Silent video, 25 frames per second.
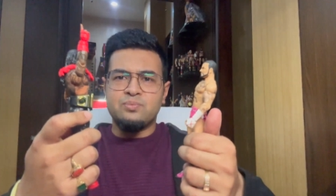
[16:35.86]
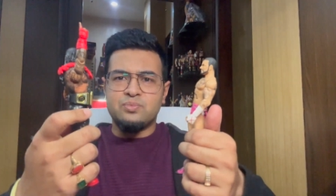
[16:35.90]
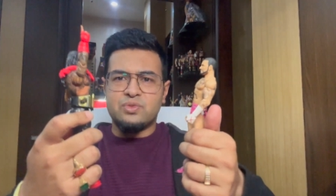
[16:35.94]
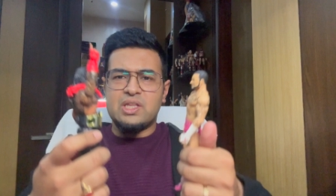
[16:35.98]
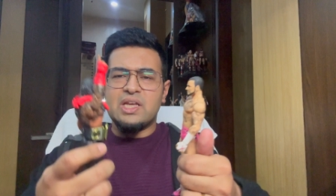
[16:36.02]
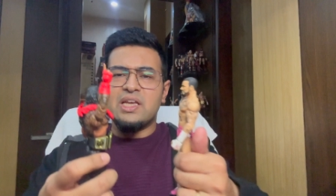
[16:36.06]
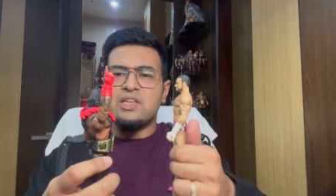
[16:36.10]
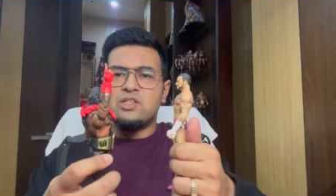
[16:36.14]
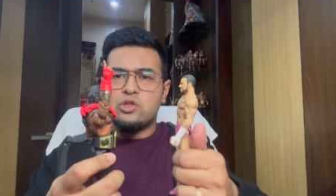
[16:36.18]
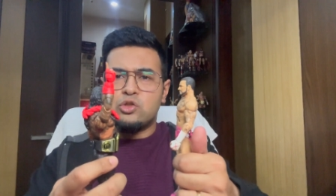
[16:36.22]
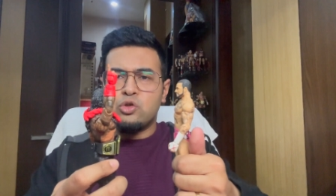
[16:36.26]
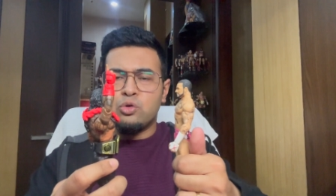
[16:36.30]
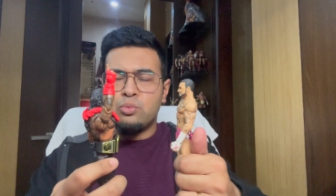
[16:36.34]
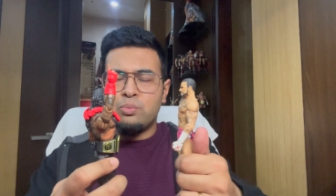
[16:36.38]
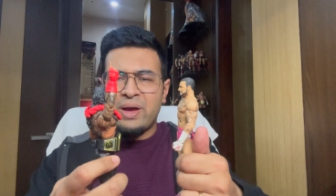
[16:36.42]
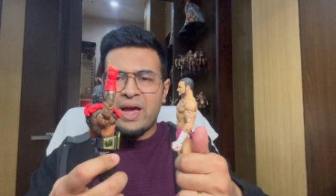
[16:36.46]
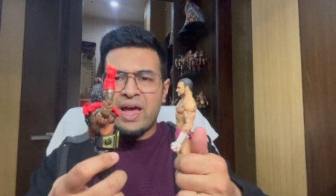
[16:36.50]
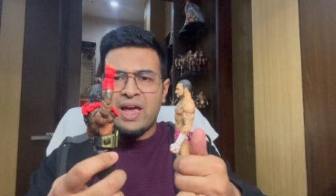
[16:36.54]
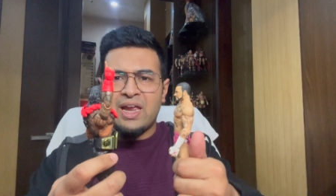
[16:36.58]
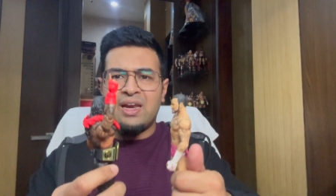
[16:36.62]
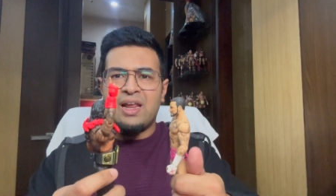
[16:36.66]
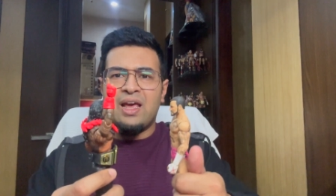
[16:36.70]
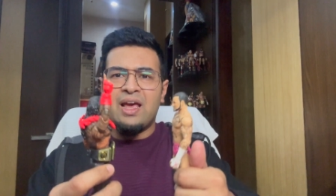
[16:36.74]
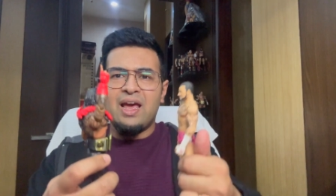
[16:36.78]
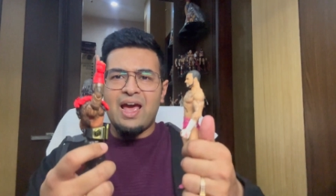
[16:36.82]
these two
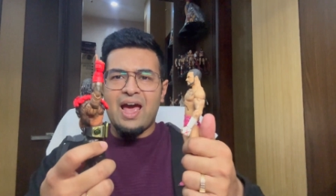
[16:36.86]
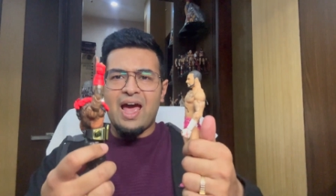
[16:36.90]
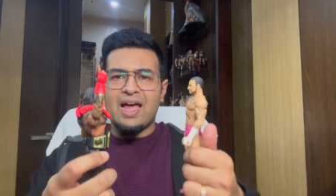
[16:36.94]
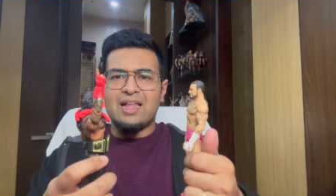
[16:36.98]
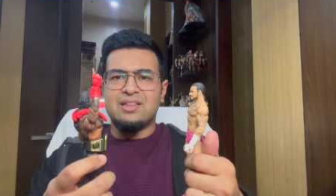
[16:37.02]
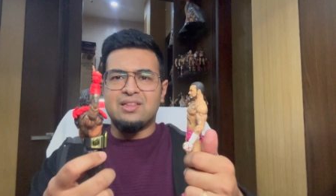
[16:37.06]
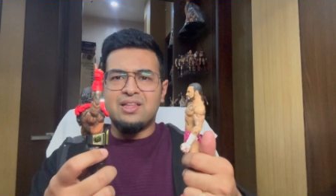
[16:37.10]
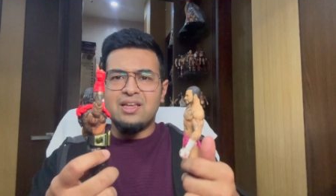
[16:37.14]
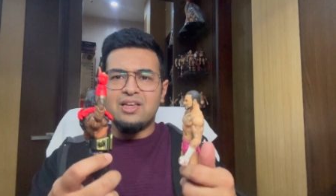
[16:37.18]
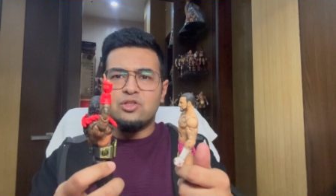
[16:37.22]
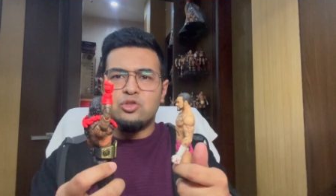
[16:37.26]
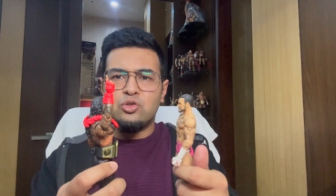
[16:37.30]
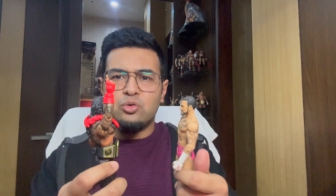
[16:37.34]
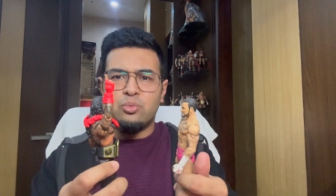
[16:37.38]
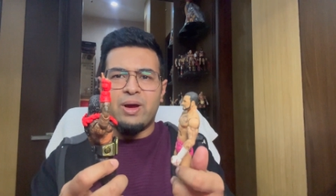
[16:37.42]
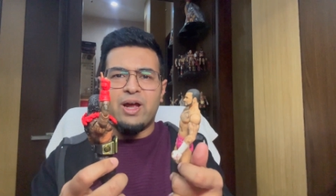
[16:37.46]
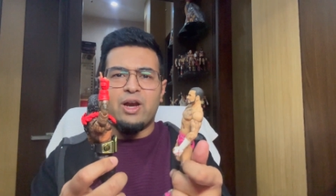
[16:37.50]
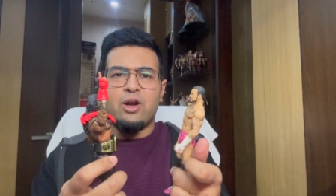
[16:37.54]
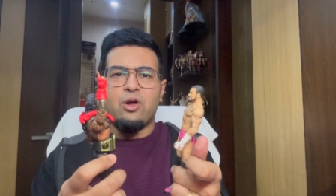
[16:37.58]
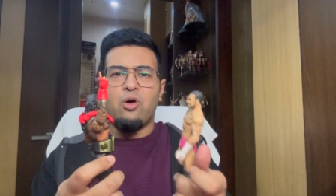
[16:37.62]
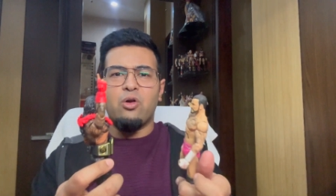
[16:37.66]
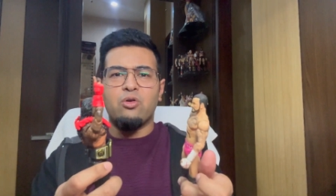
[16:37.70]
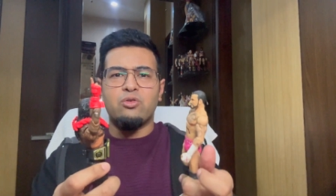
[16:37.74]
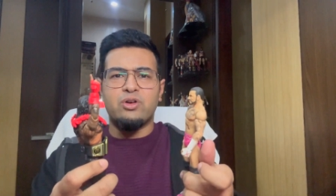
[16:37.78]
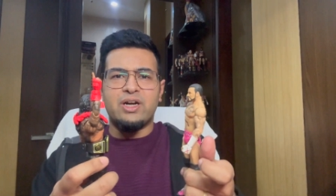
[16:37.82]
men, and these two men
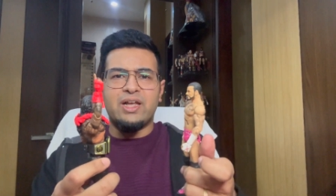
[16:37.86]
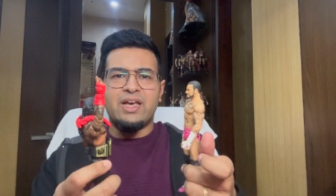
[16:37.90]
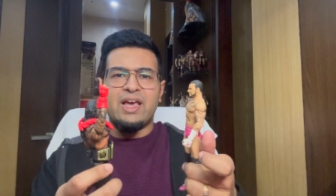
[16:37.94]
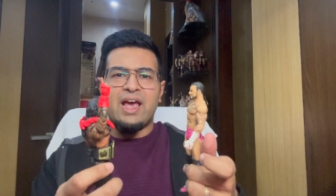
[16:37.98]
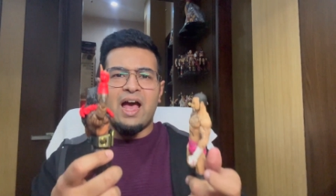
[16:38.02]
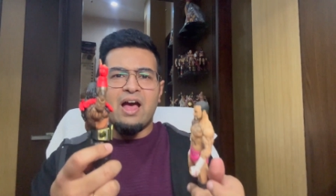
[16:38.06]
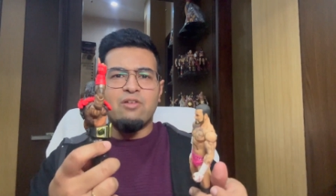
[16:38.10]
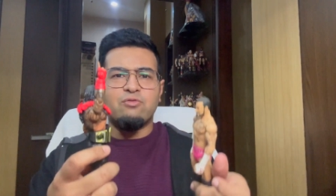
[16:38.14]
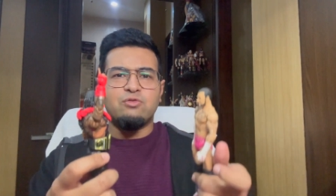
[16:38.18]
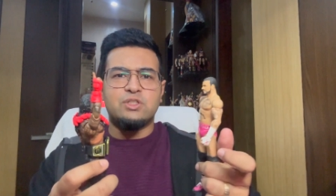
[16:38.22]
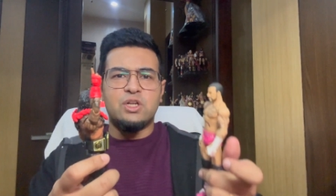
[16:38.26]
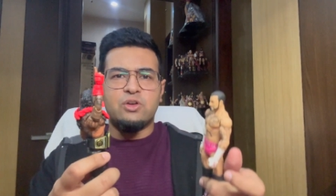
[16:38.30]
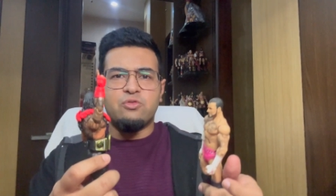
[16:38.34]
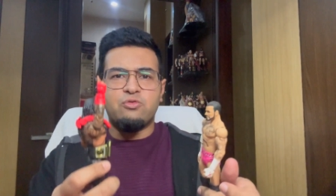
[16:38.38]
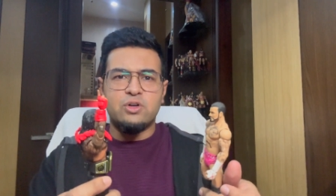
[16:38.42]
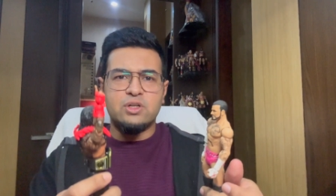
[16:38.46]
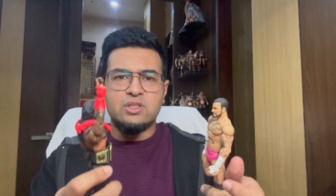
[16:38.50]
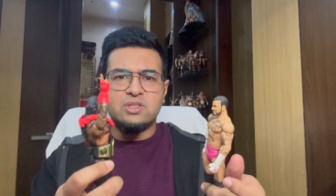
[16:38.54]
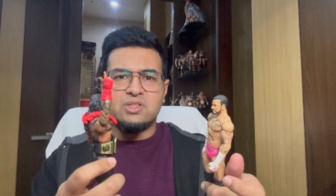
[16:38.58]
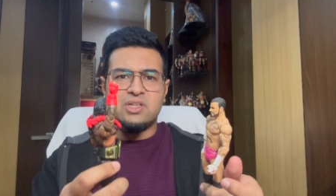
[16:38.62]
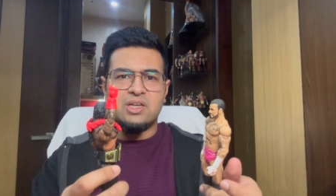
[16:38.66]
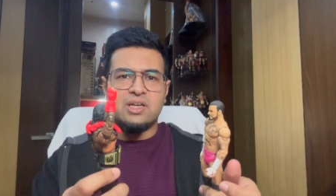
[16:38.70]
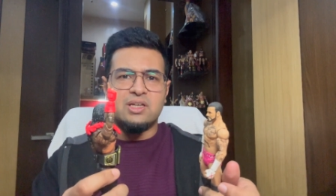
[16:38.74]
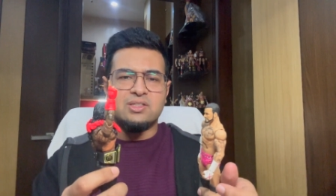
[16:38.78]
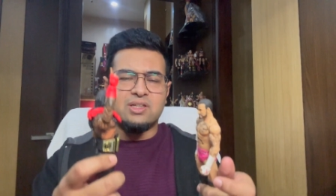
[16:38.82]
already have
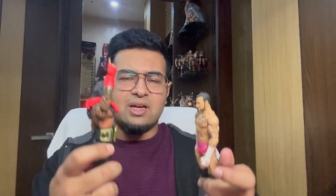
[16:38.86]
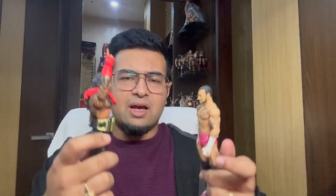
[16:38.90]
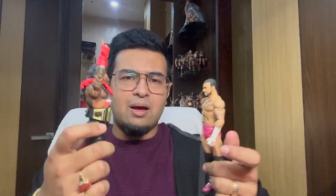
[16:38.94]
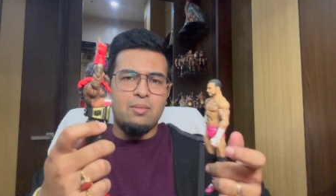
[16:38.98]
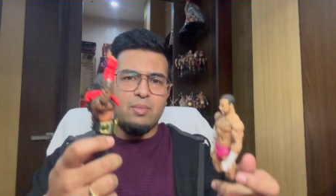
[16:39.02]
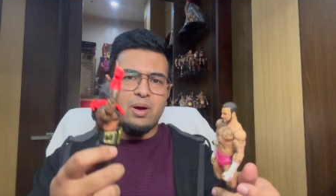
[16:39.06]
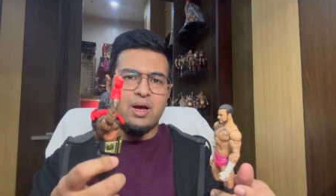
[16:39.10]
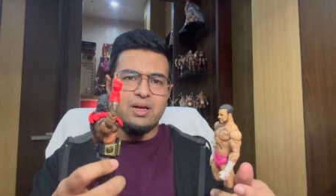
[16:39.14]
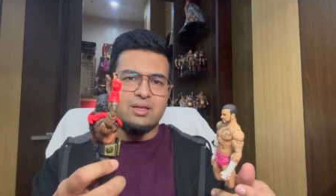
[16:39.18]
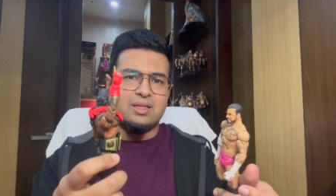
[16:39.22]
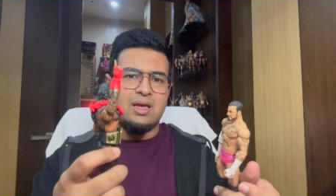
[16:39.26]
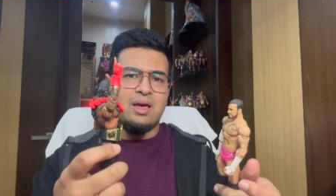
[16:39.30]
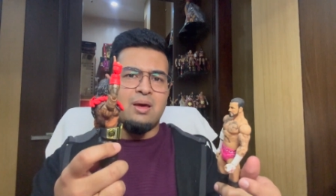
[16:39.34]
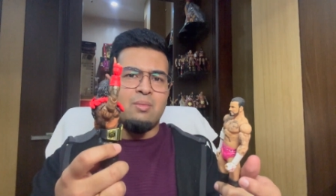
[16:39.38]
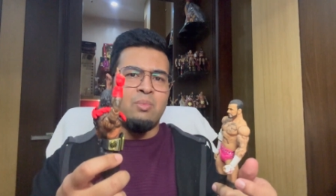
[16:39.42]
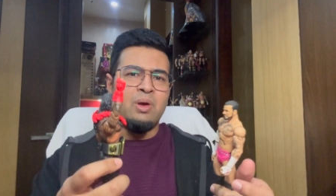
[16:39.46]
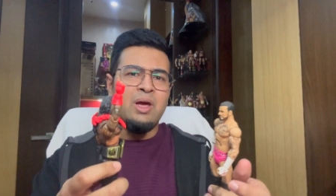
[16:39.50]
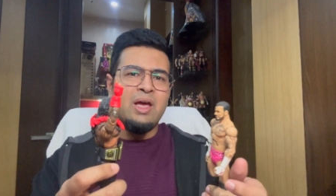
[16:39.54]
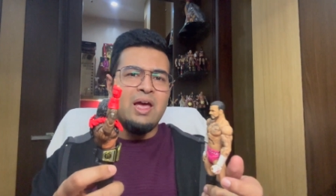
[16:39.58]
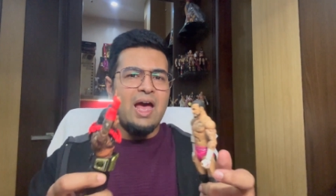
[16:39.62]
differences among them,